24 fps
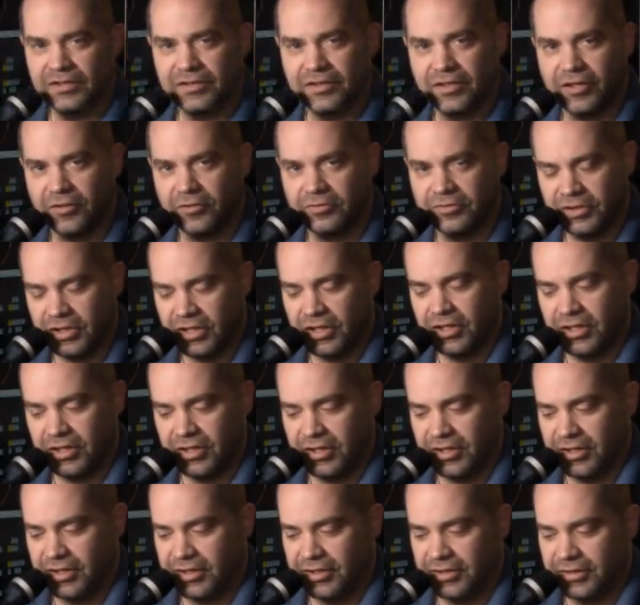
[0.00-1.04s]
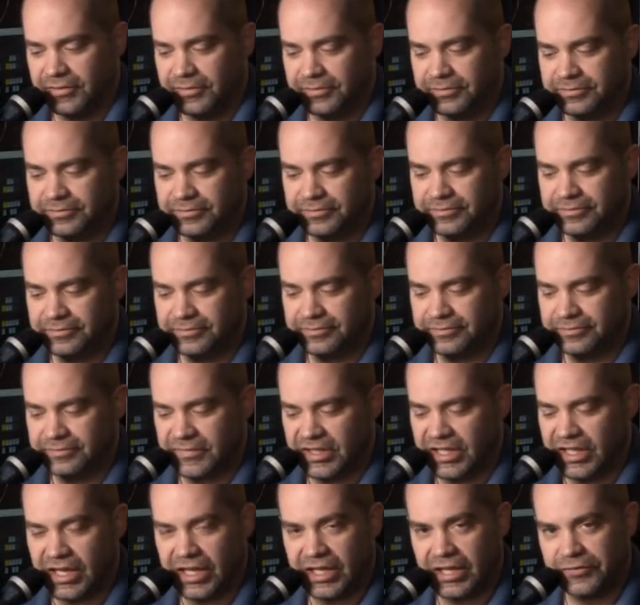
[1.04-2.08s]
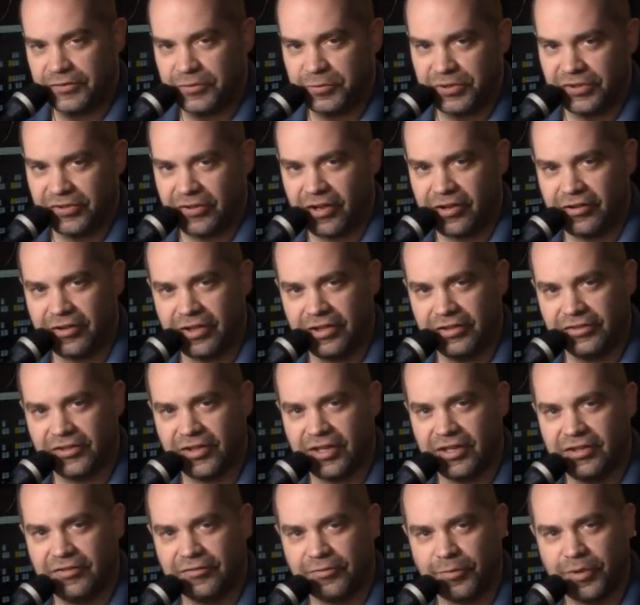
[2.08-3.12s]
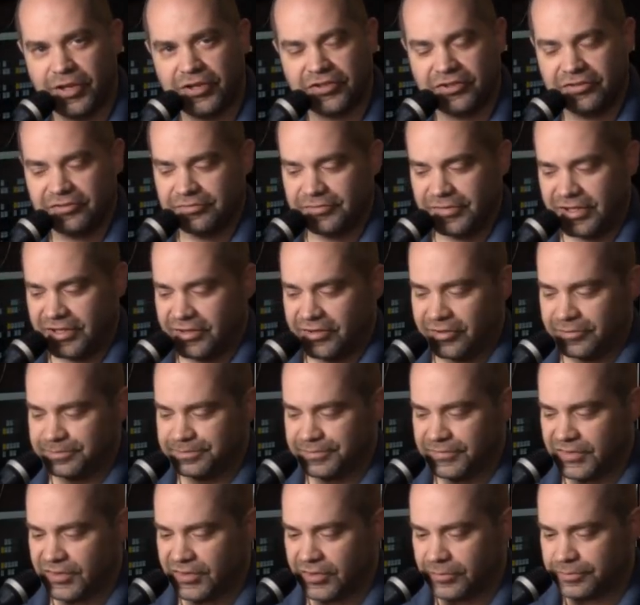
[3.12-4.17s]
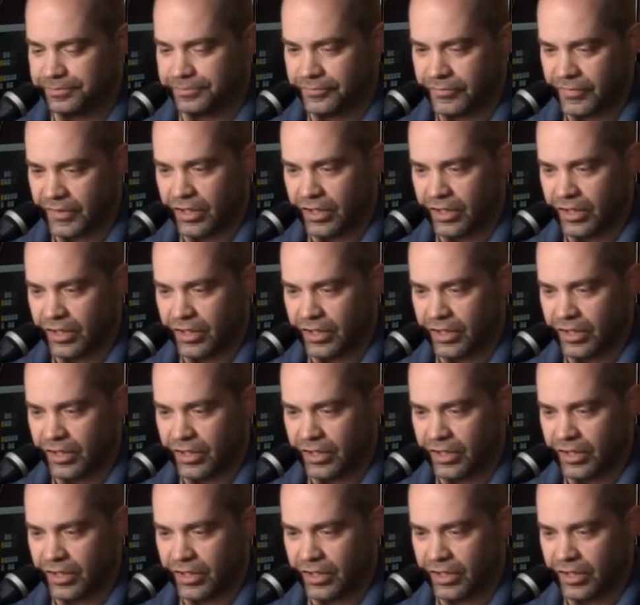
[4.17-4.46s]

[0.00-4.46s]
so, um, and I have no inside, inside information either. So.